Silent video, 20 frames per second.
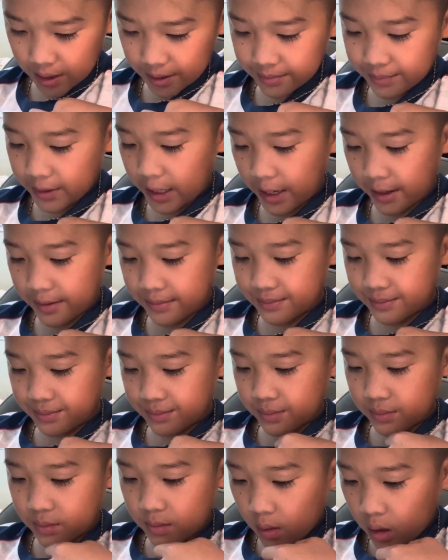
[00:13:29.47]
Yeah.
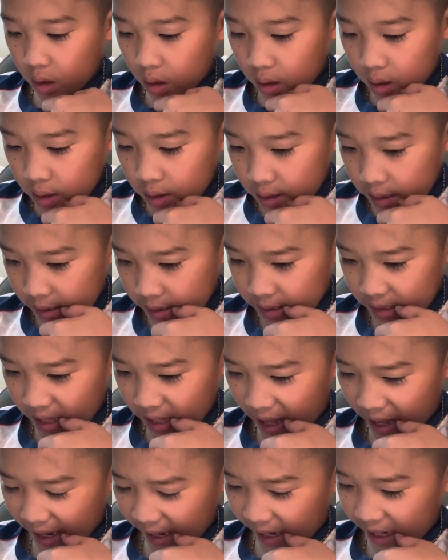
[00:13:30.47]
Is
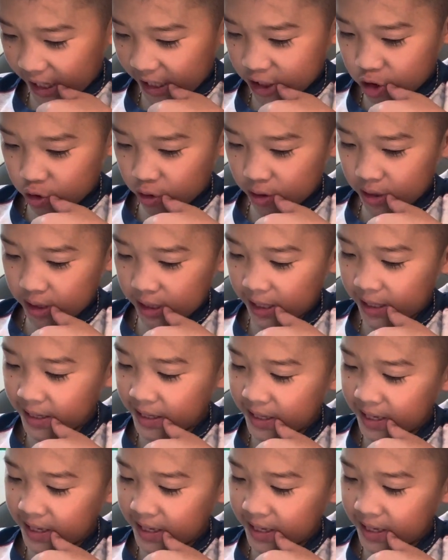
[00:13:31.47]
that electricity,